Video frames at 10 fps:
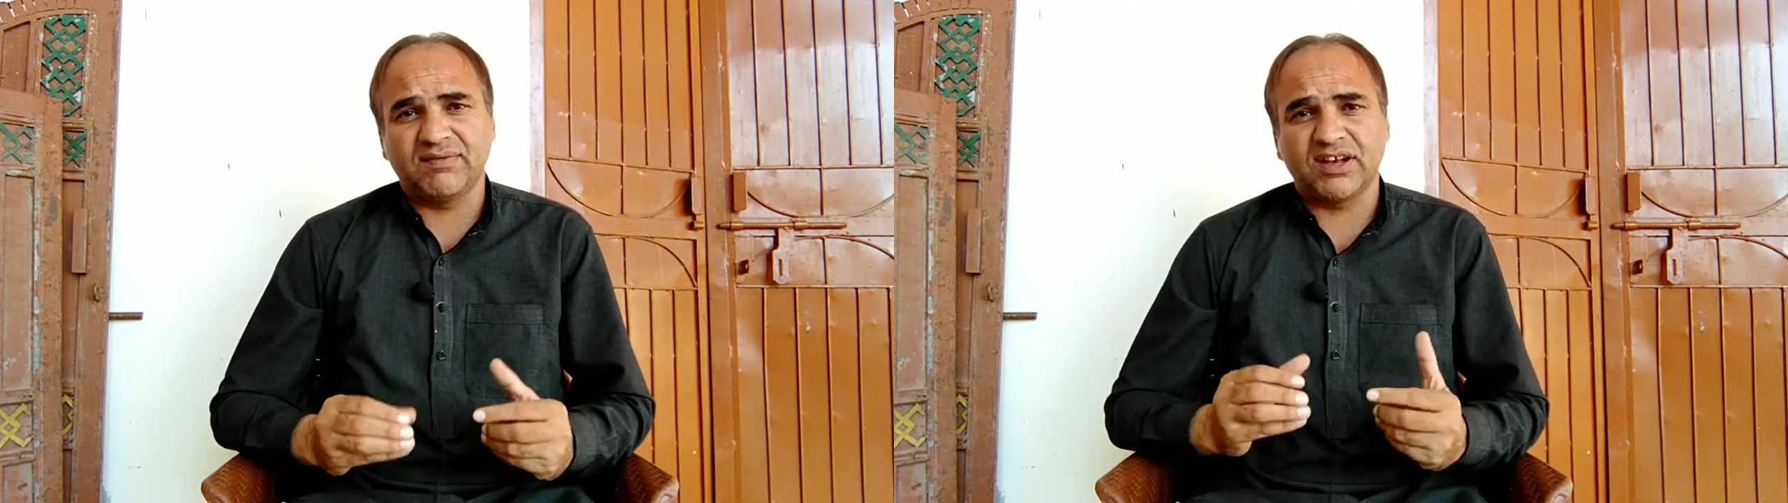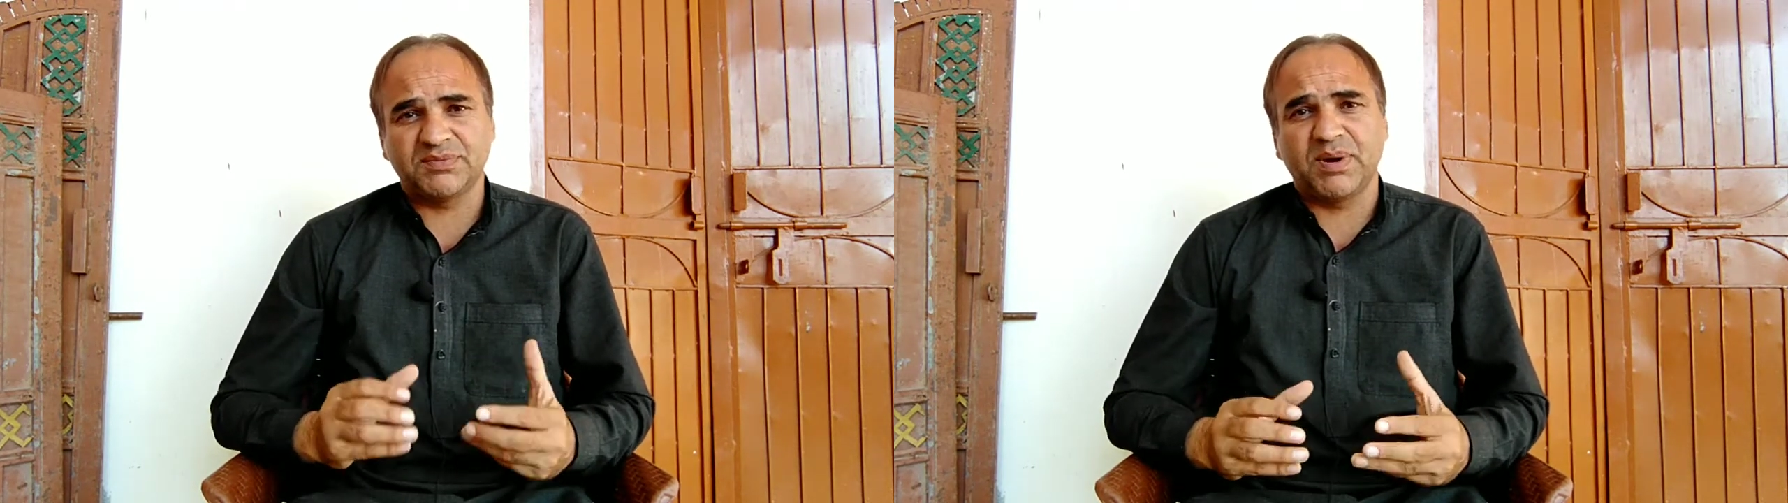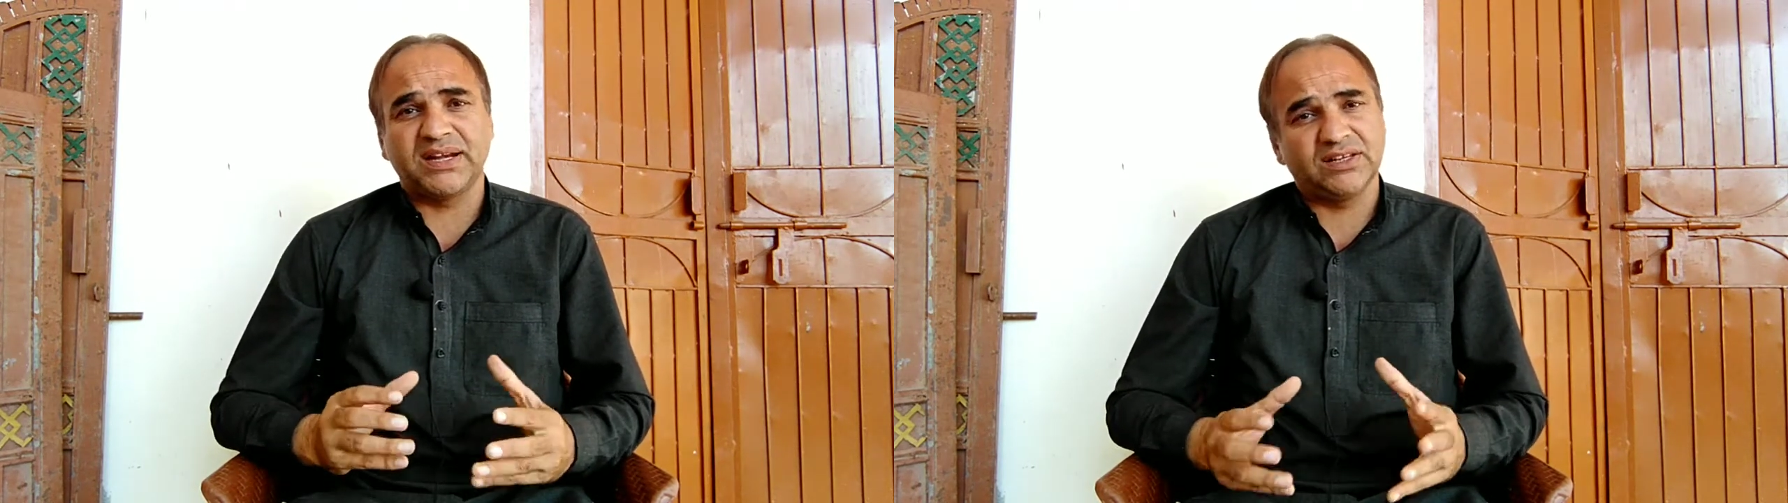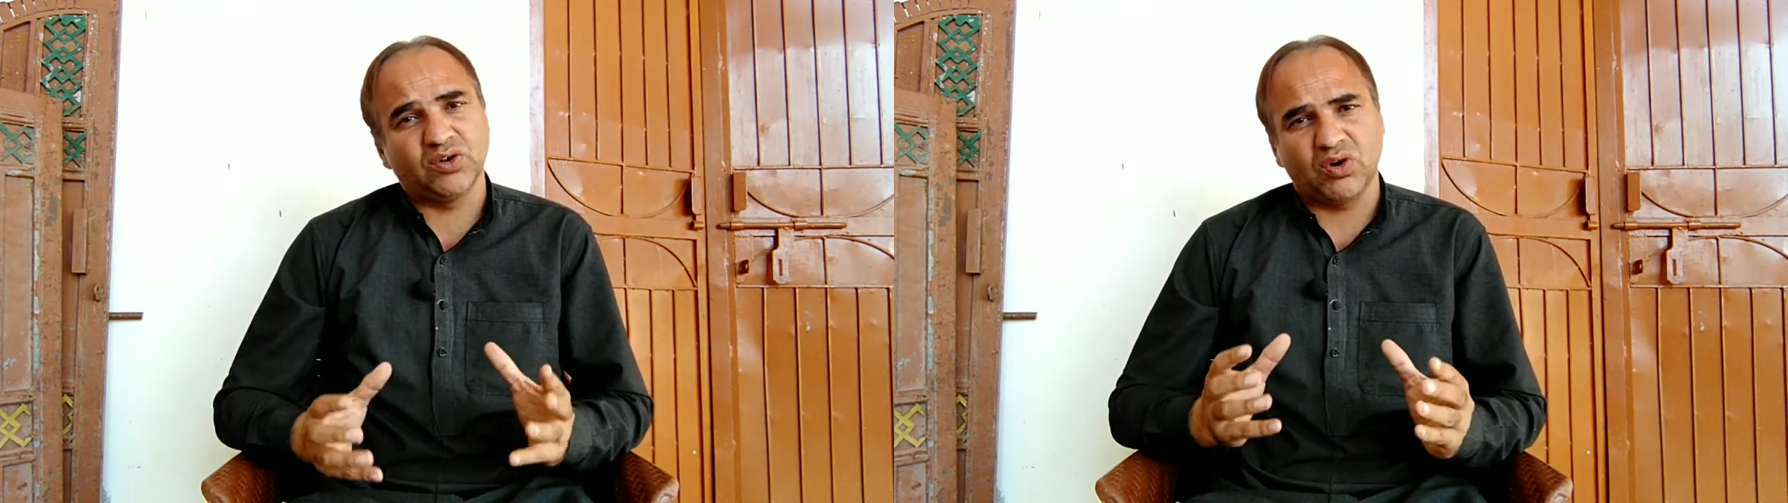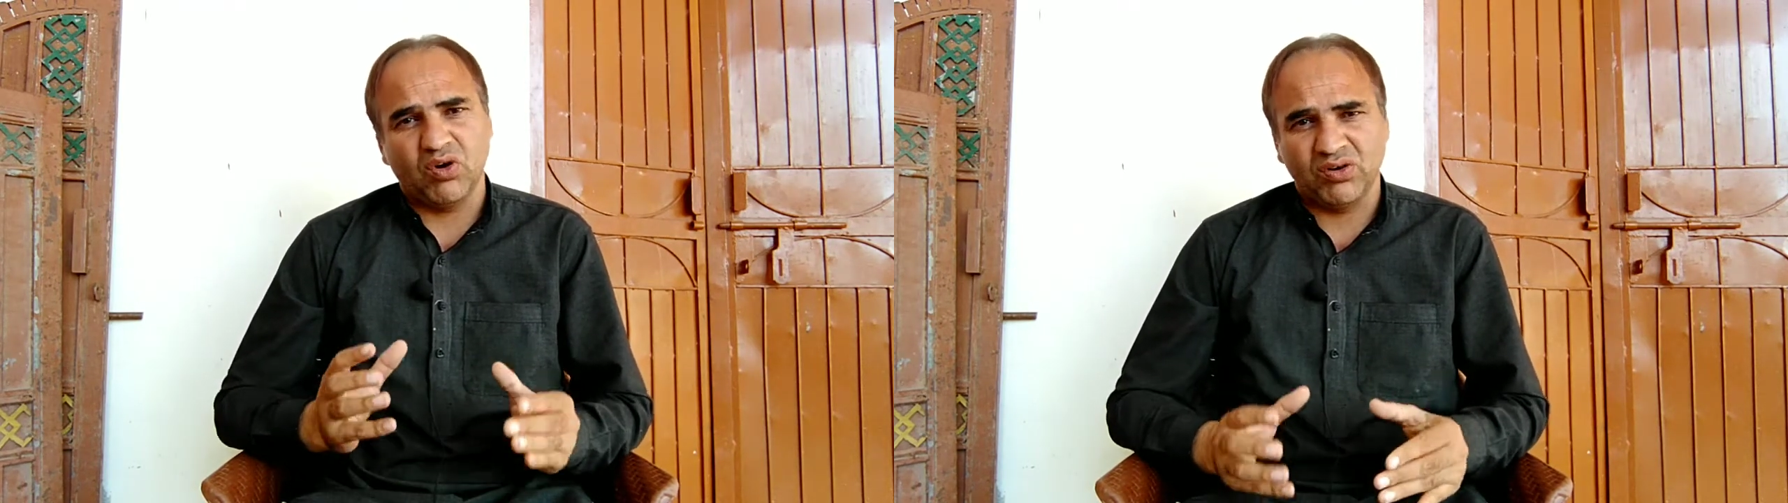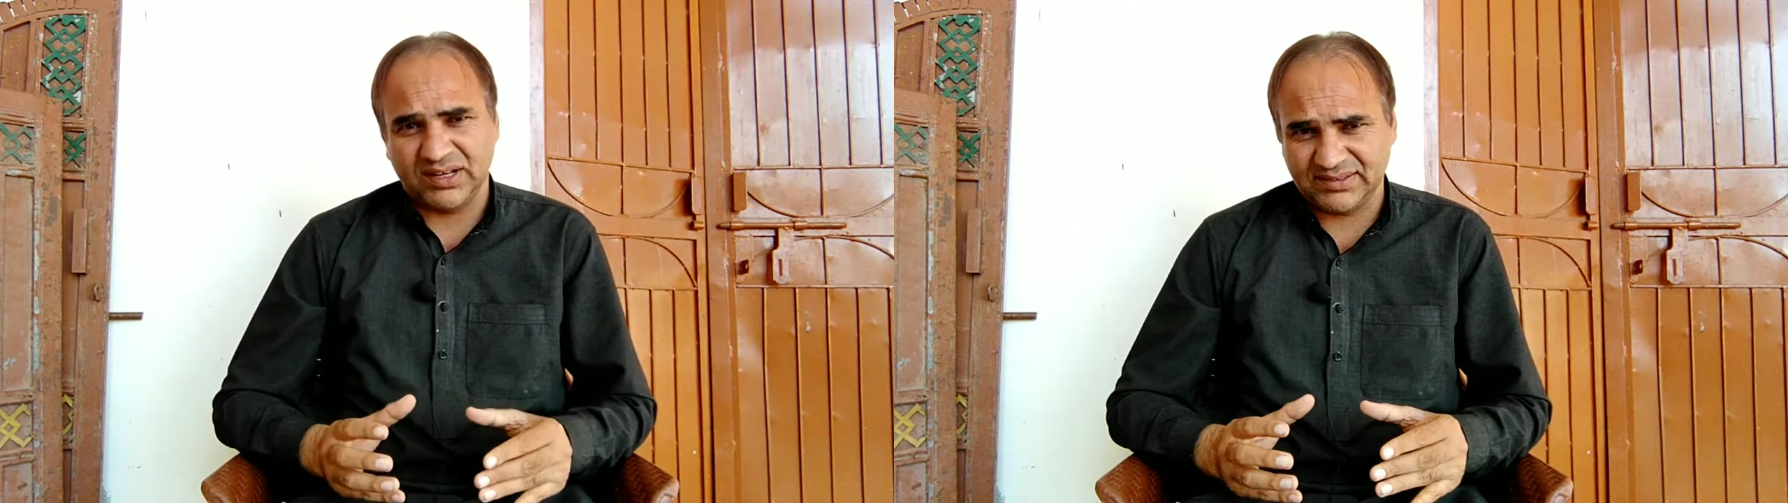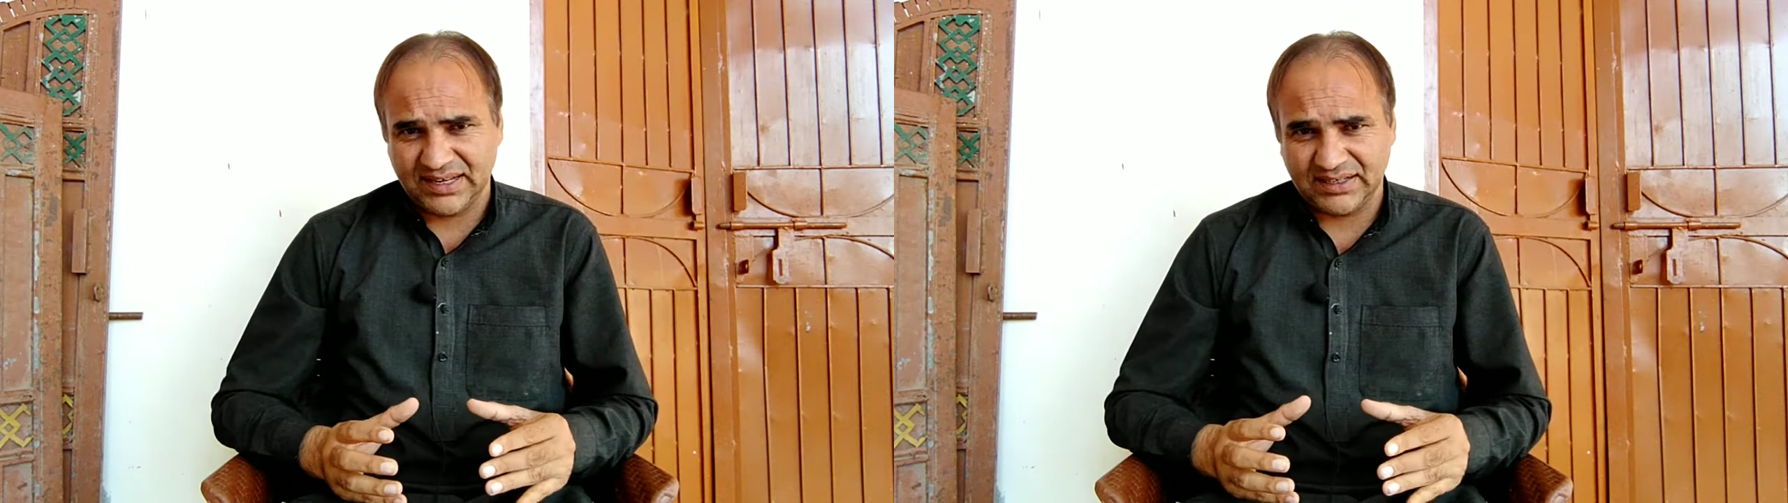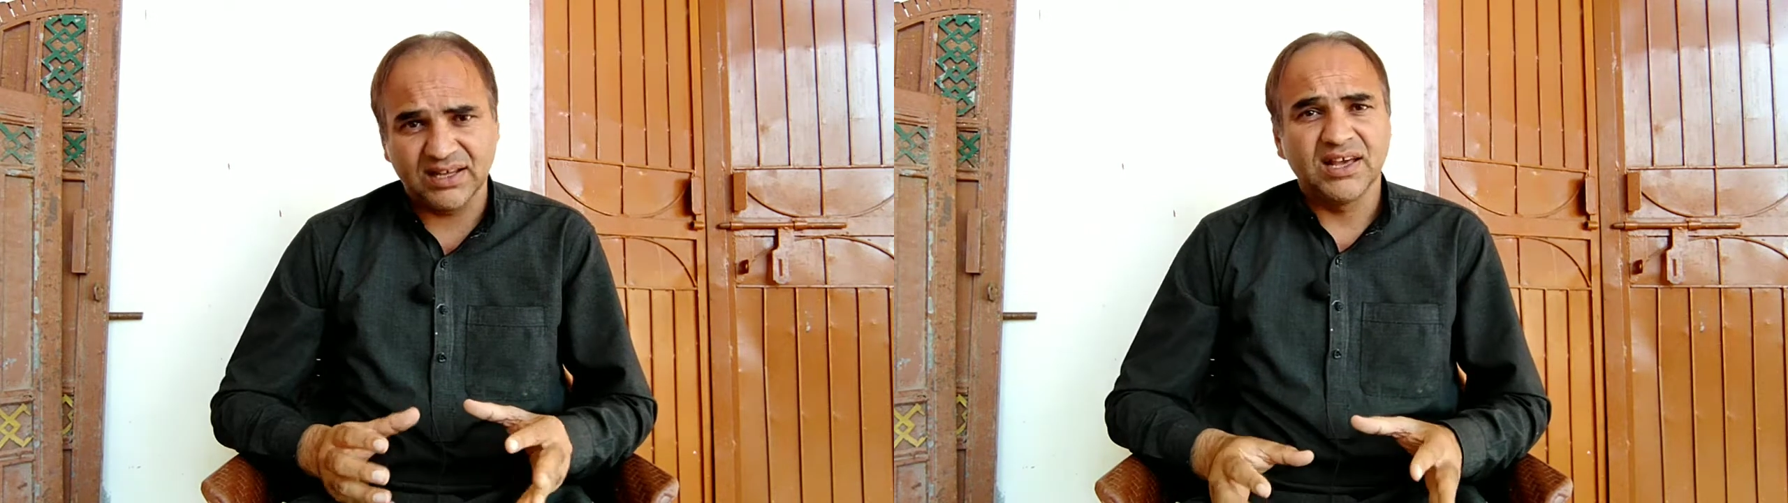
expert in your own accent.